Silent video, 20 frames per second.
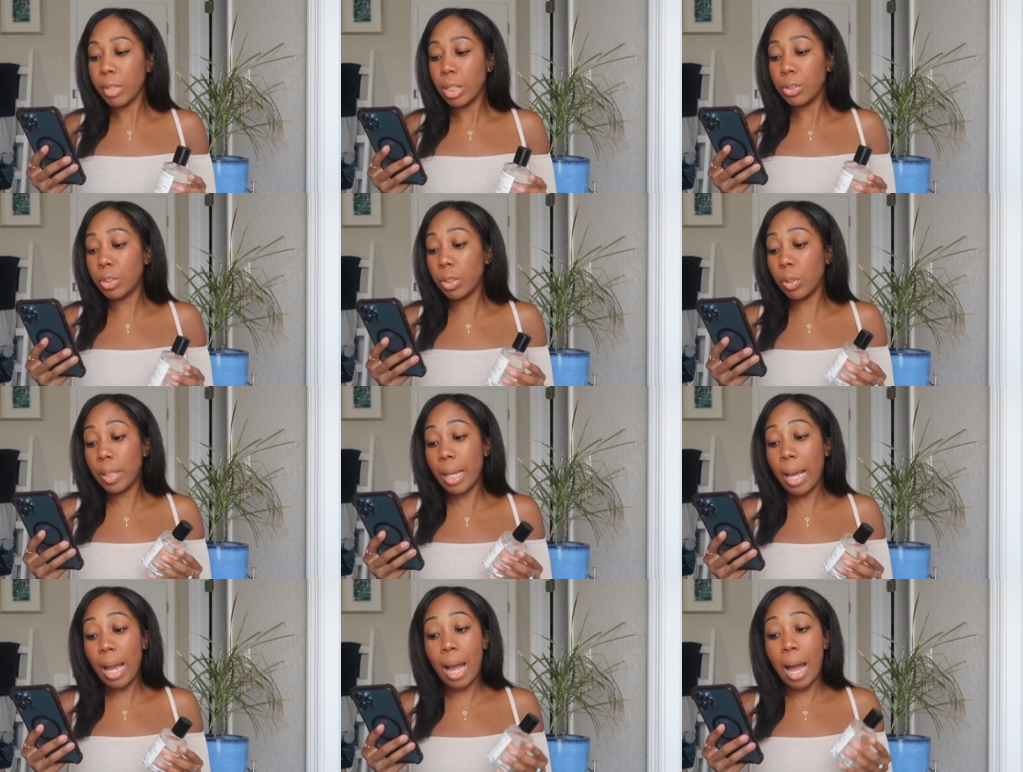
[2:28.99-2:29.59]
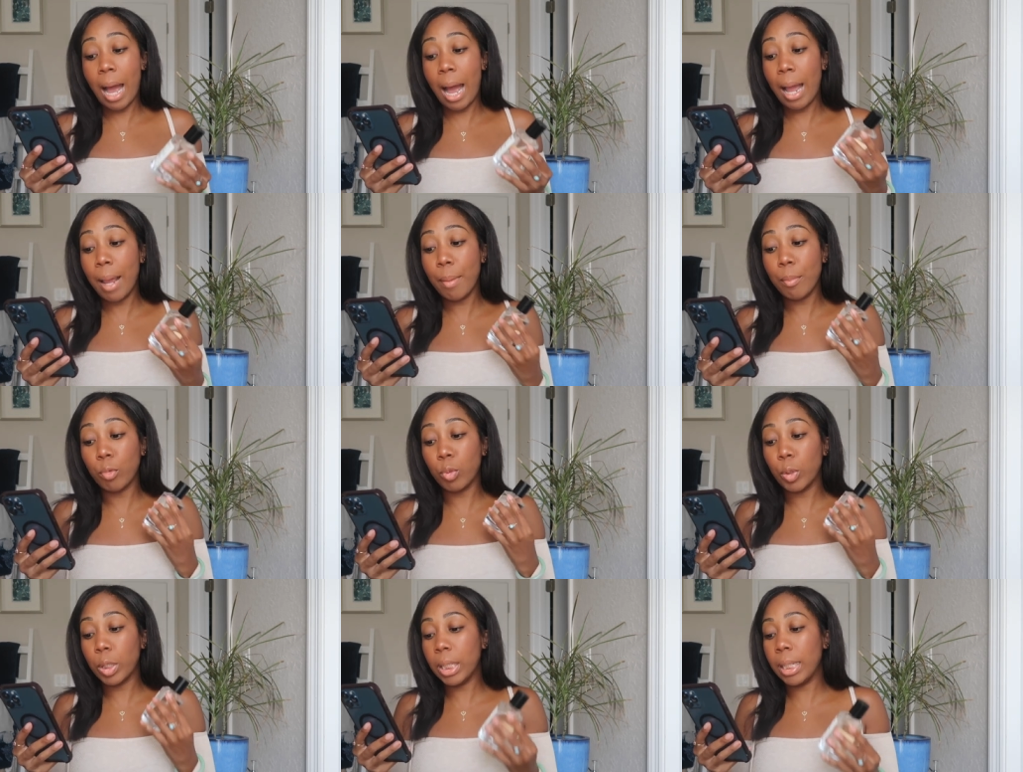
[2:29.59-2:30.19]
So yeah,
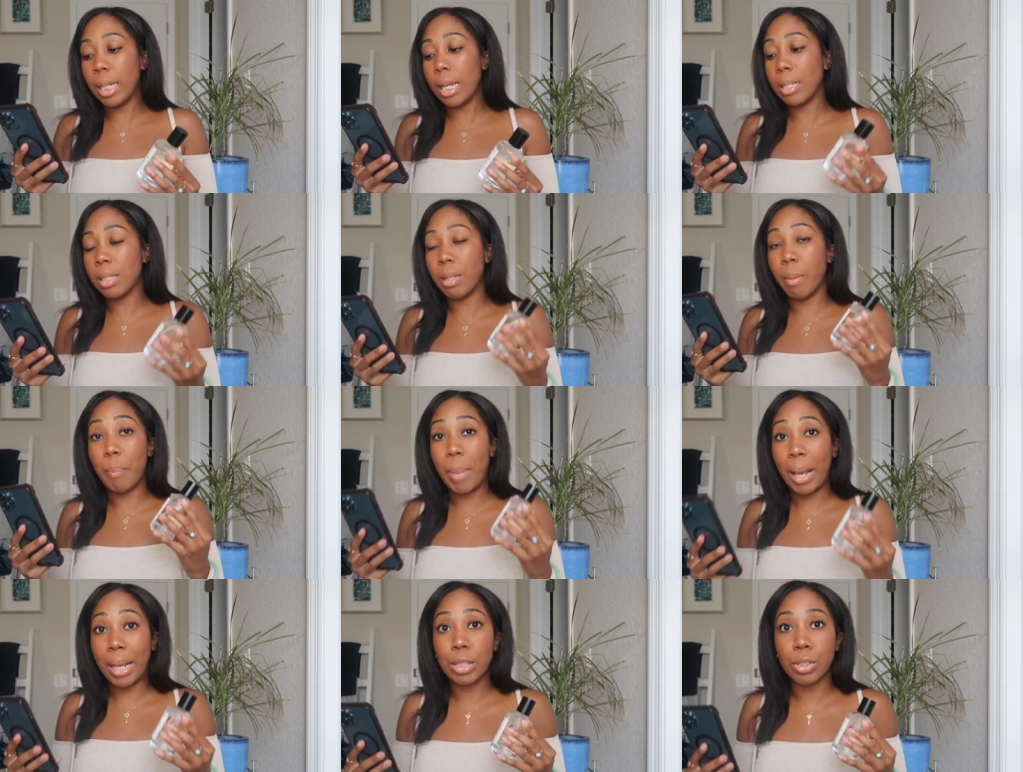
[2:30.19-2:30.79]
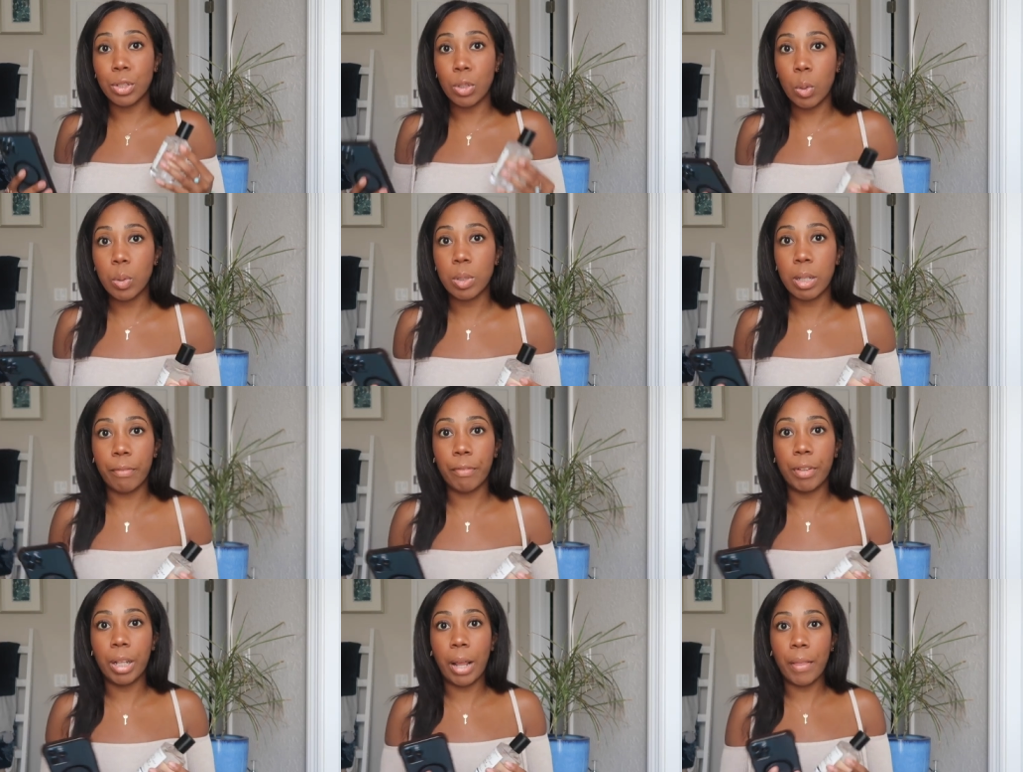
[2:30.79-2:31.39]
I'm really into base notes.
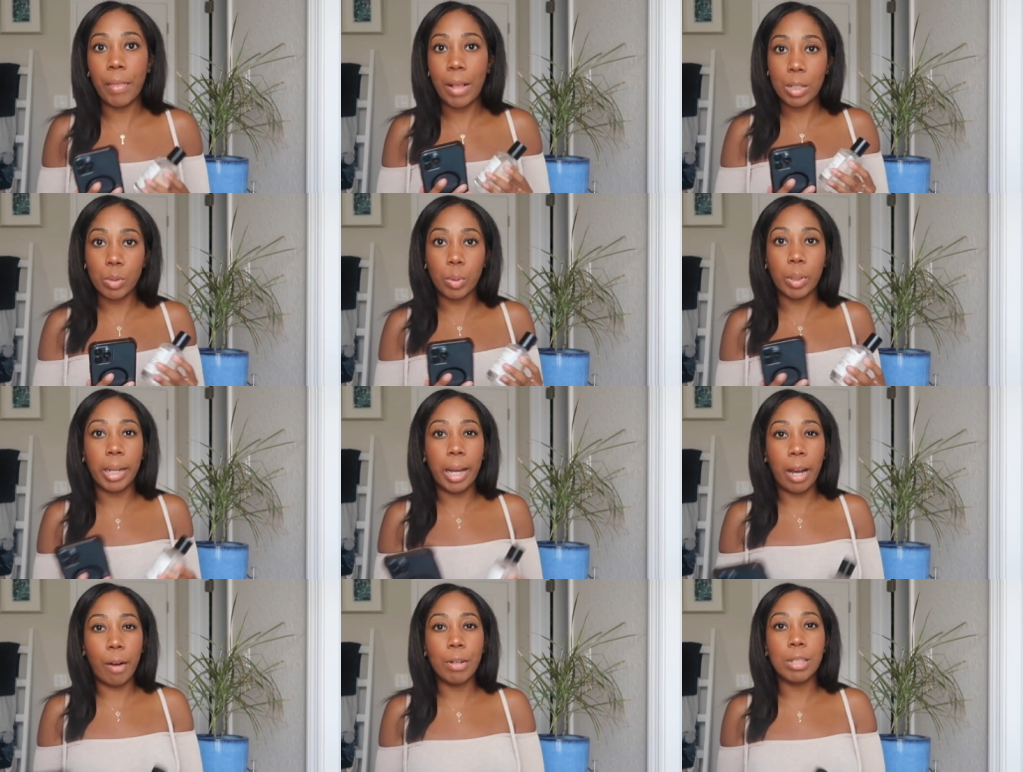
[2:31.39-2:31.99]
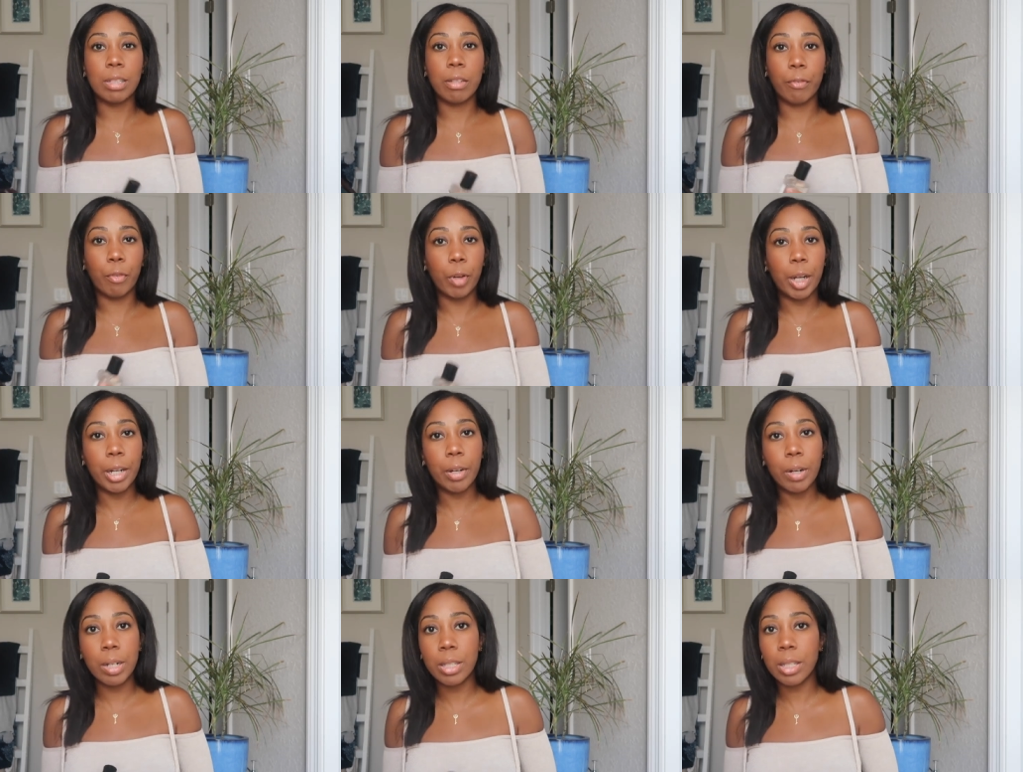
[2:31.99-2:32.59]
I feel like that's what carries the
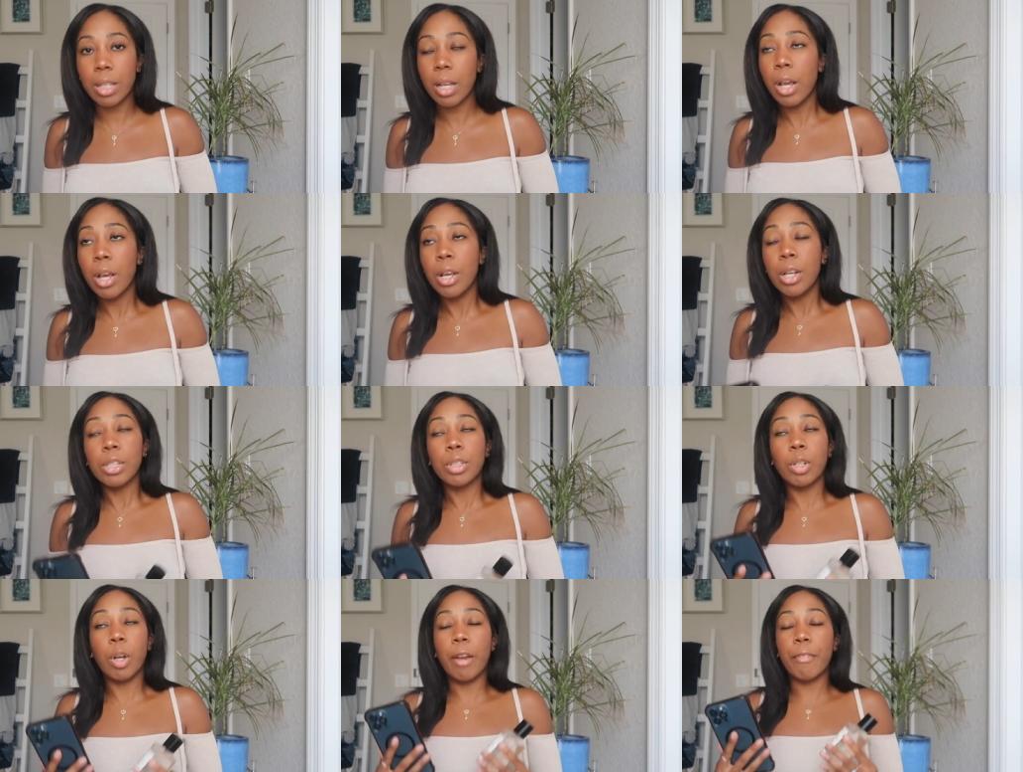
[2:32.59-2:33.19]
fragrance. So